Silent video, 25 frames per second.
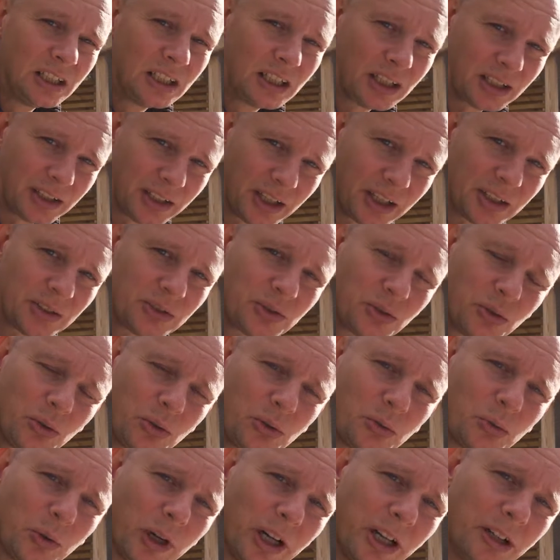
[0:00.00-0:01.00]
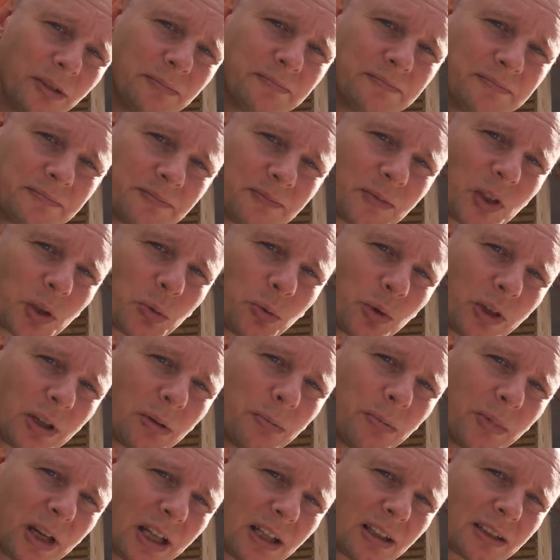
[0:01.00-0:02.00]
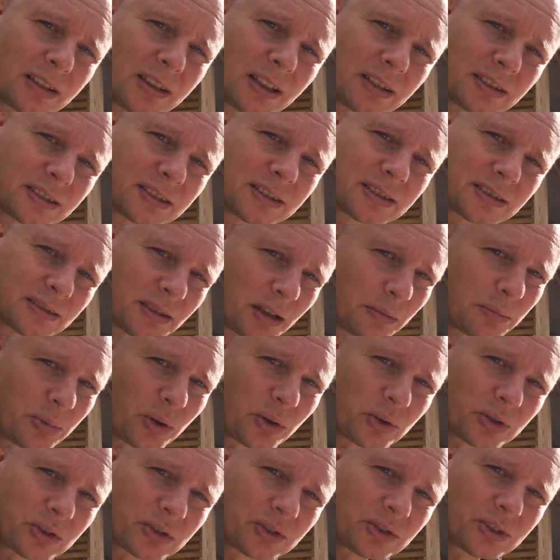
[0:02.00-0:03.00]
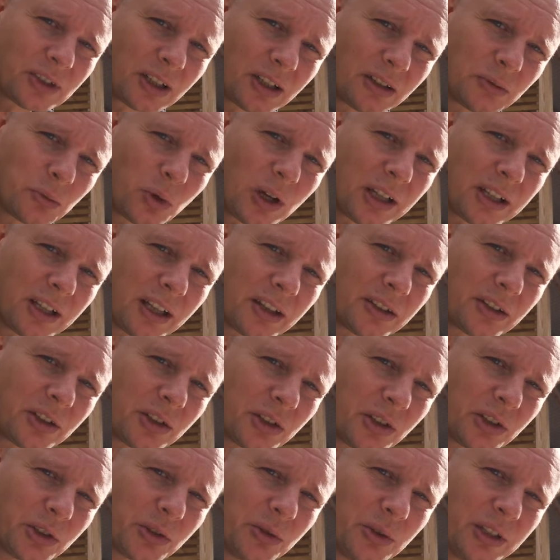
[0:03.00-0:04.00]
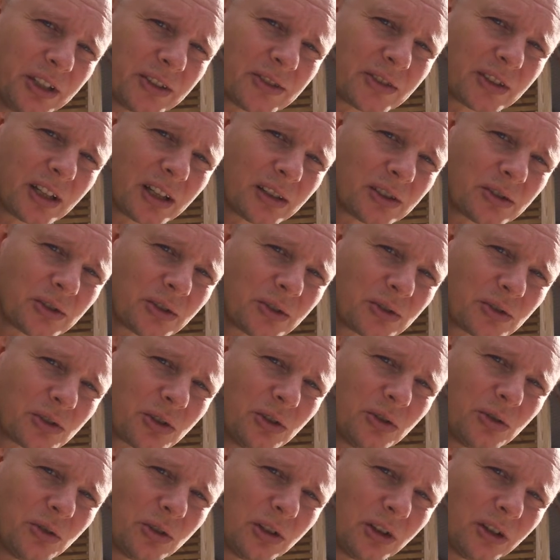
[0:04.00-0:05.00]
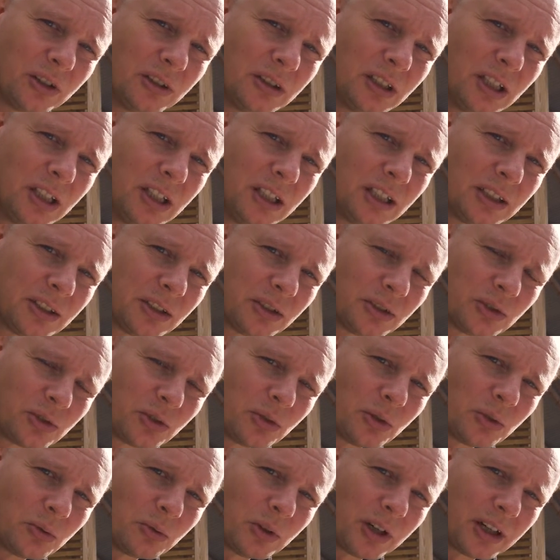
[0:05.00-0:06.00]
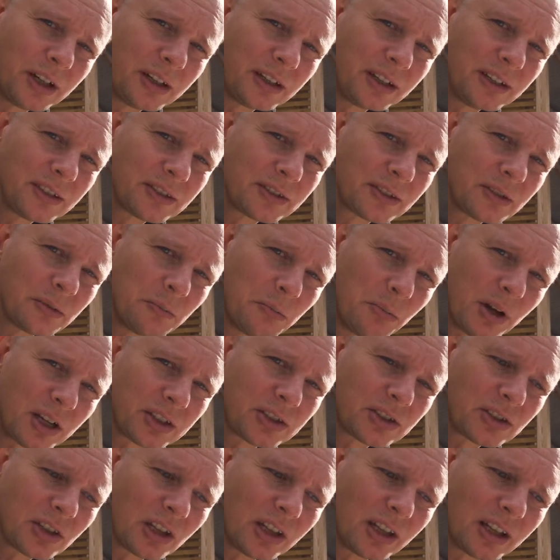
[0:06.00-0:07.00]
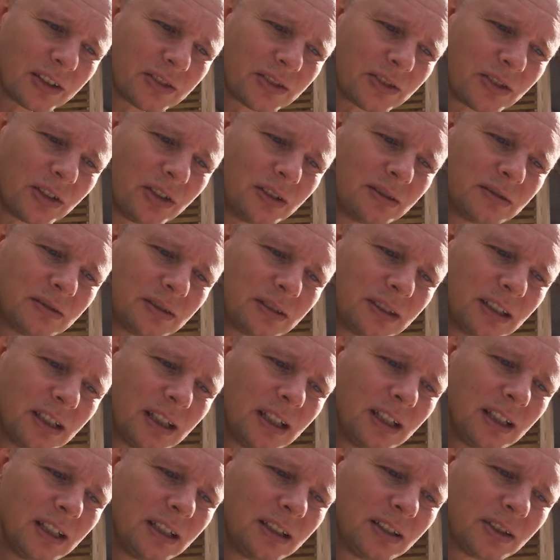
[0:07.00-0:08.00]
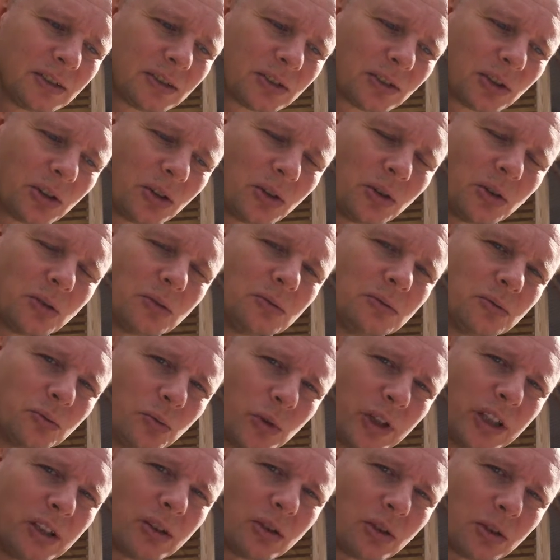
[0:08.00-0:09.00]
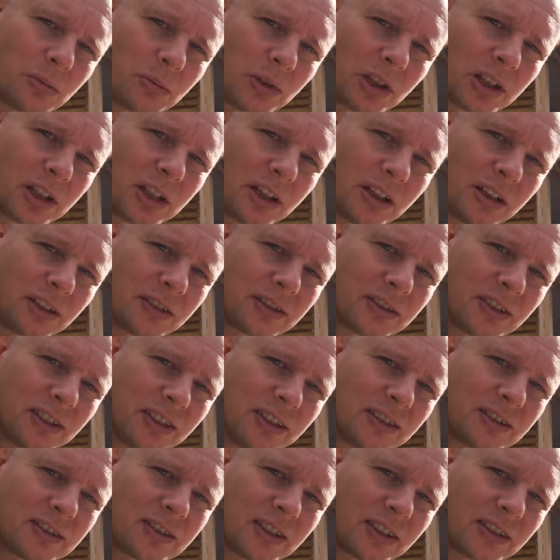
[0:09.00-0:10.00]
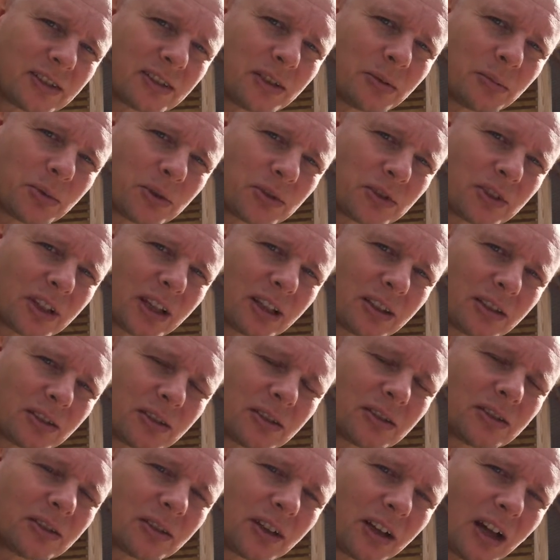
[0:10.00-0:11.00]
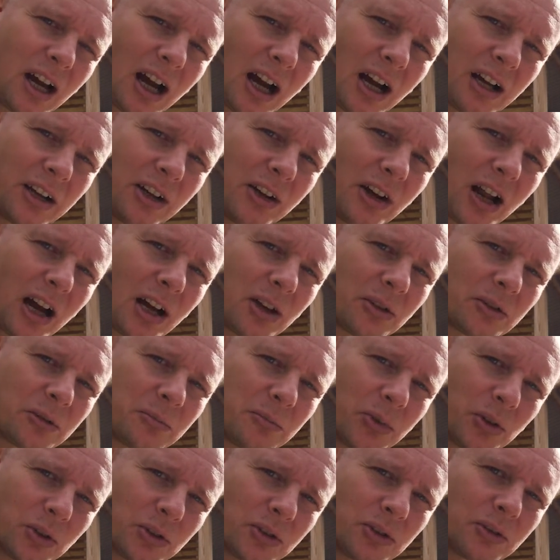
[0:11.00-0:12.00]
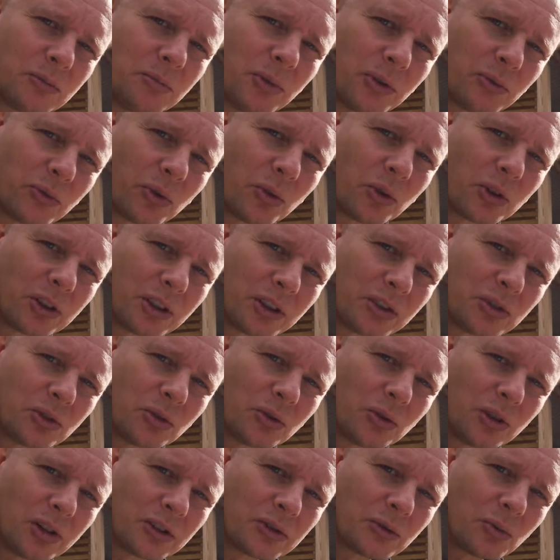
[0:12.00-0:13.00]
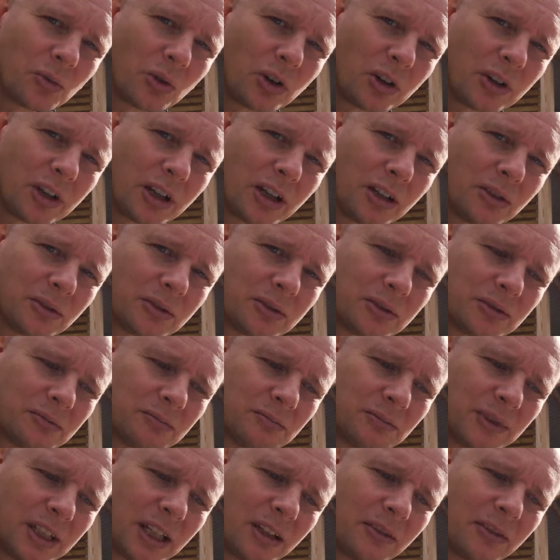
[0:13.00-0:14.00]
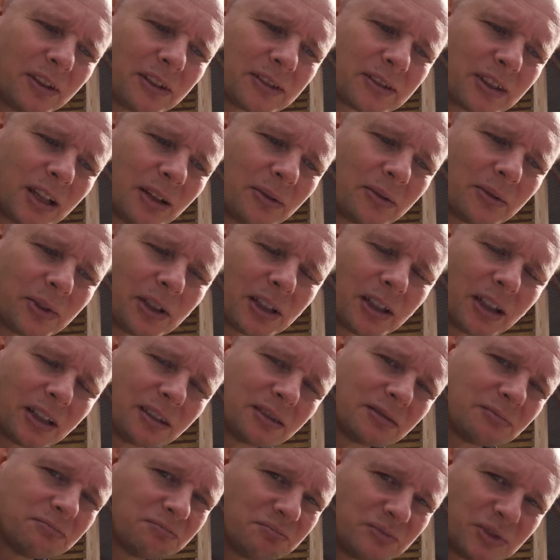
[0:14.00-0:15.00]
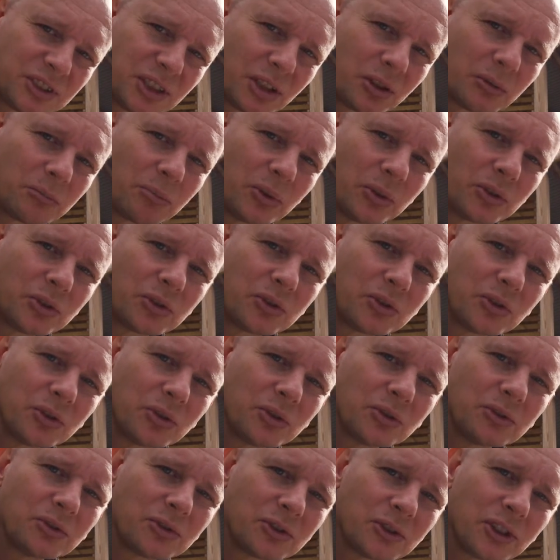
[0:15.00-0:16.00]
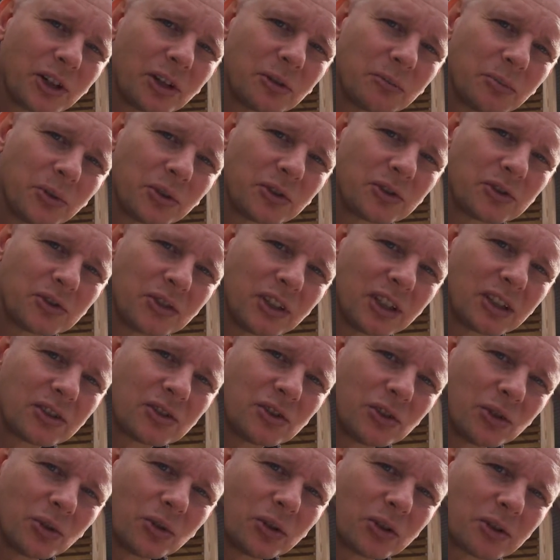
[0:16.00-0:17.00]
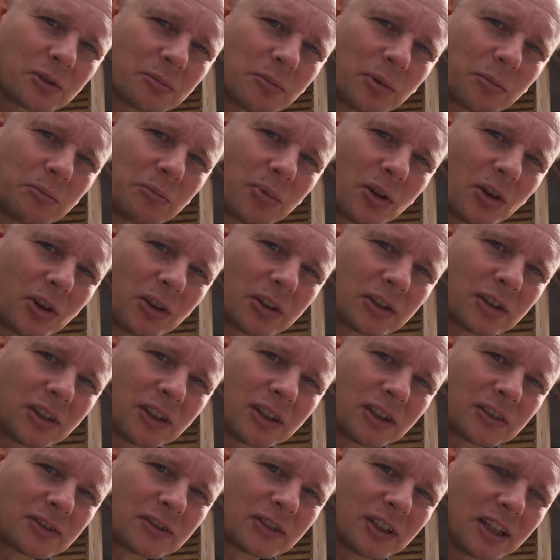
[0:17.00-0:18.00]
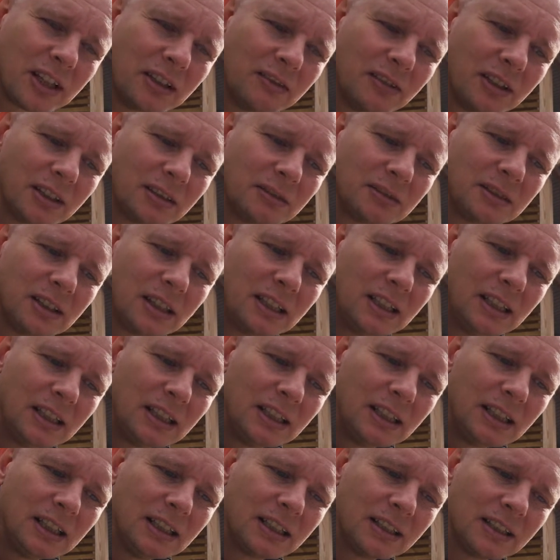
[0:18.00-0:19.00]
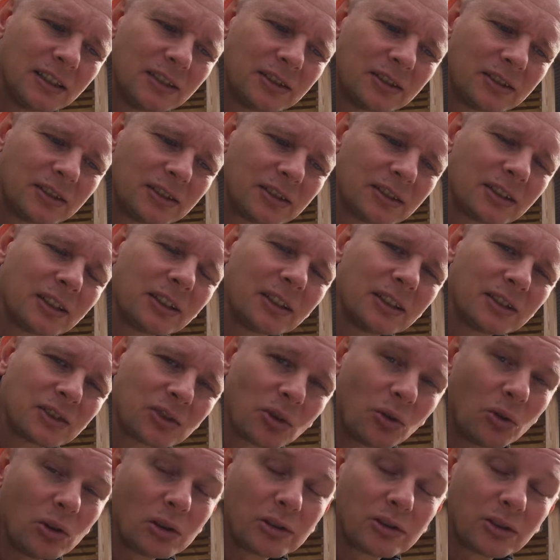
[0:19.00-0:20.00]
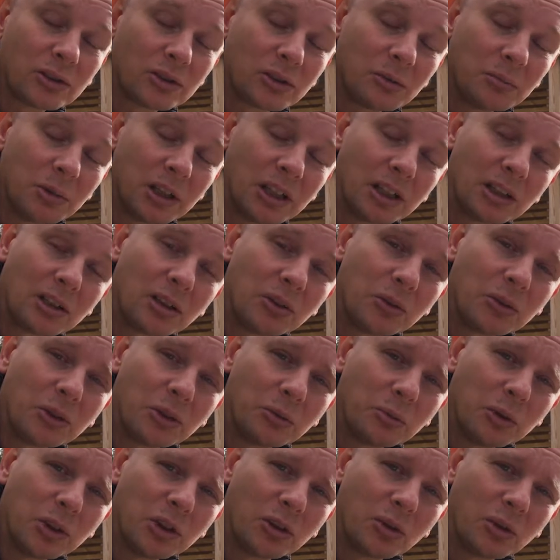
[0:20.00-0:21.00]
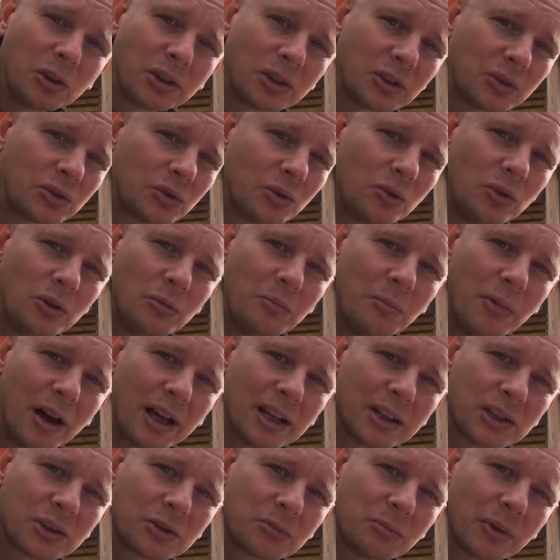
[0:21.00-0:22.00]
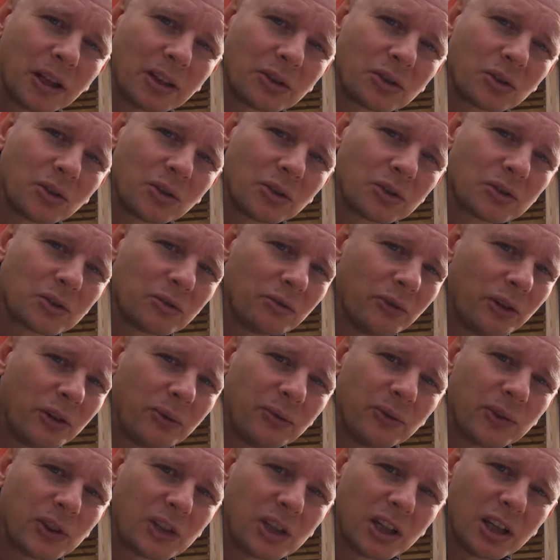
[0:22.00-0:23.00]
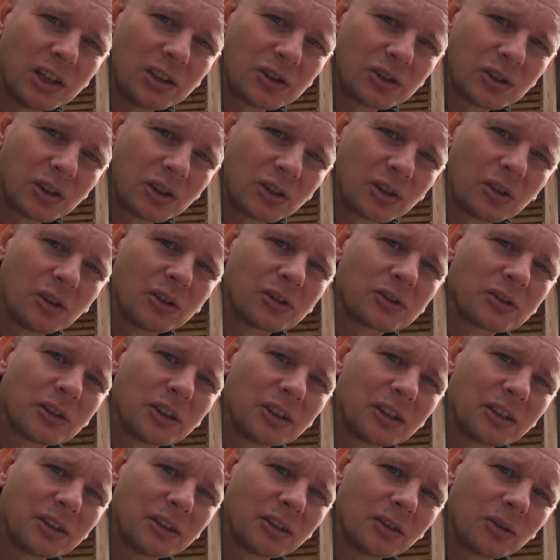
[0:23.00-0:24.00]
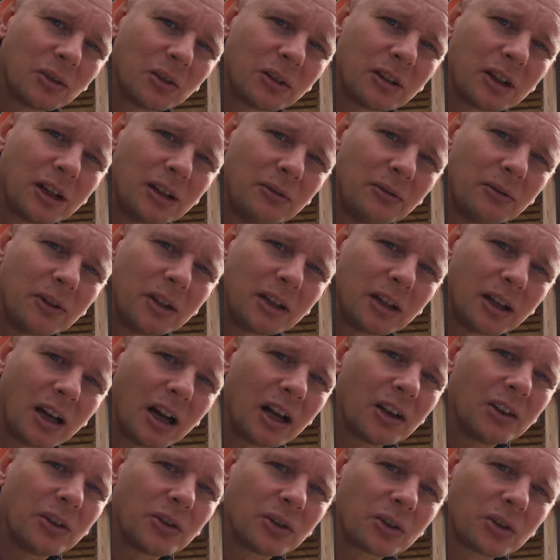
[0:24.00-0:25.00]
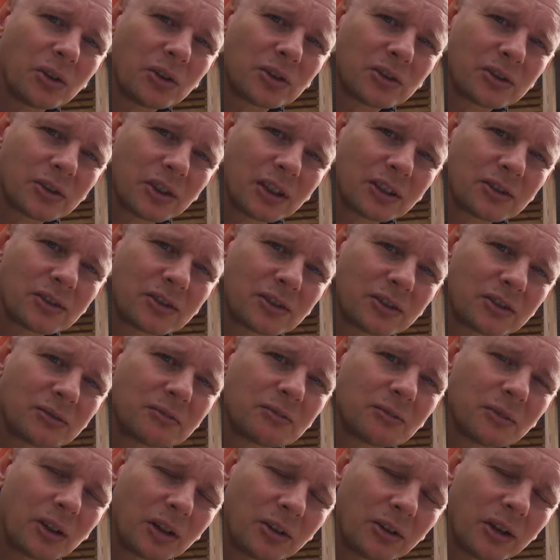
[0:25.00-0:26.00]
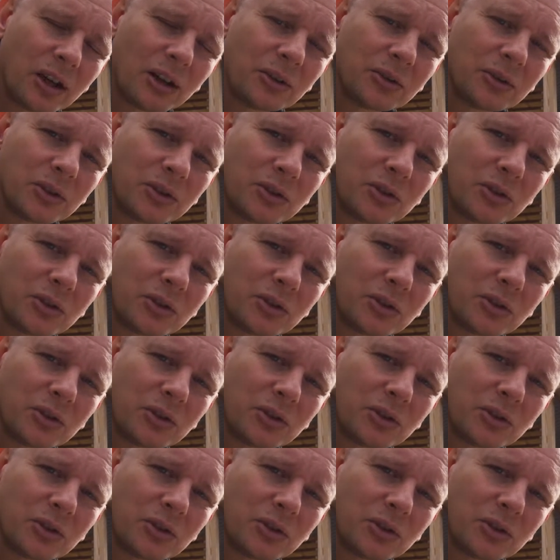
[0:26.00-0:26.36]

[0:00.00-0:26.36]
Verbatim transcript: And then tool wear. With a melt that's approximately one hundred degrees Celsius cooler, the tool wear is much lesser. So we normally guarantee sixty percent higher output before the tool is worn out, giving something that zero point two to zero point six euros per part in a saving. This is also to be included with all the tool management cost, verification cost, and every other cost that's around the